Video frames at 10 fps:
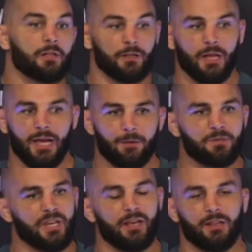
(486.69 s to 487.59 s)
like
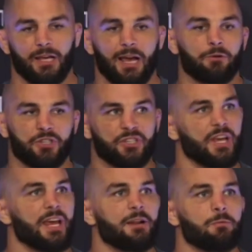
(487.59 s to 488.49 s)
I was just
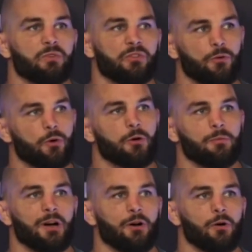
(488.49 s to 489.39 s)
saying before
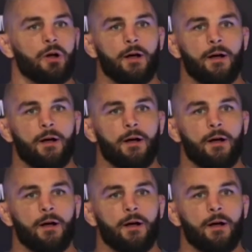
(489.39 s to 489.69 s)
about